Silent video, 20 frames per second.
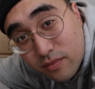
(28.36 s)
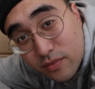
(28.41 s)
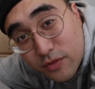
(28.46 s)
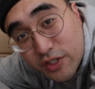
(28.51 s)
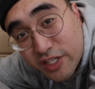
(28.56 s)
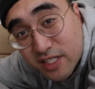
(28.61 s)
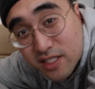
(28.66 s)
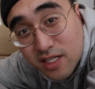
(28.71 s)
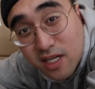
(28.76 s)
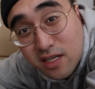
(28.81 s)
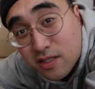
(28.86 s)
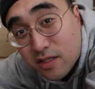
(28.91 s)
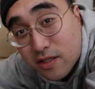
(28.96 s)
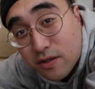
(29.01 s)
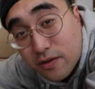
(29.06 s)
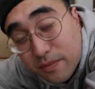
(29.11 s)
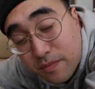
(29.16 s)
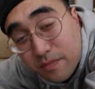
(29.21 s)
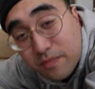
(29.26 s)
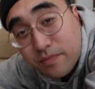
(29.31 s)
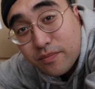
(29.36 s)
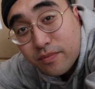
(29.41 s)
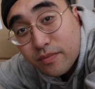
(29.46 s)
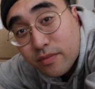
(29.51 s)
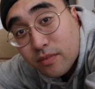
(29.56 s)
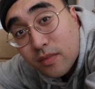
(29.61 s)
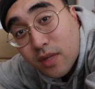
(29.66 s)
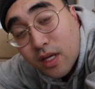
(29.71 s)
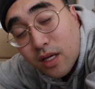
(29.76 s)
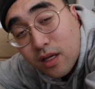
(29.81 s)
Just us two.
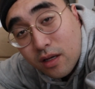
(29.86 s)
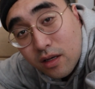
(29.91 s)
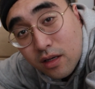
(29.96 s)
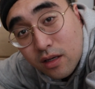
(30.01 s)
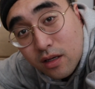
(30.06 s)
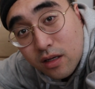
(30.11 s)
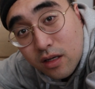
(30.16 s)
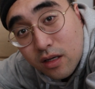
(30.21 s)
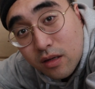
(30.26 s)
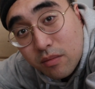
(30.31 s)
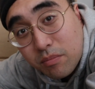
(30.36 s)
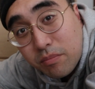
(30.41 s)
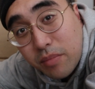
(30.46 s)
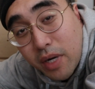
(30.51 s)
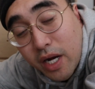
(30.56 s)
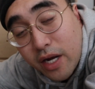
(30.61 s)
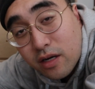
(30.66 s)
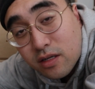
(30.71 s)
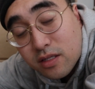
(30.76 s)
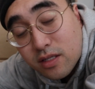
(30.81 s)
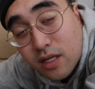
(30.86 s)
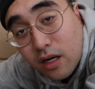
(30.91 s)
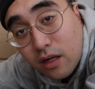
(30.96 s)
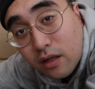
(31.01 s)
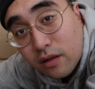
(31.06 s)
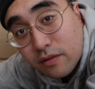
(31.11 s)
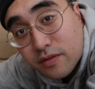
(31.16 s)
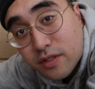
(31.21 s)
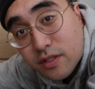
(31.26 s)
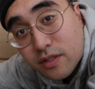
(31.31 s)
By
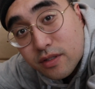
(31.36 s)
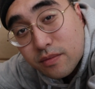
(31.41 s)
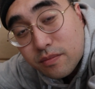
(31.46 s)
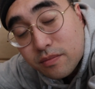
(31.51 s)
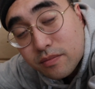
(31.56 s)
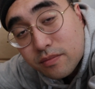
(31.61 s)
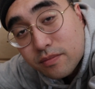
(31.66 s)
ourselves.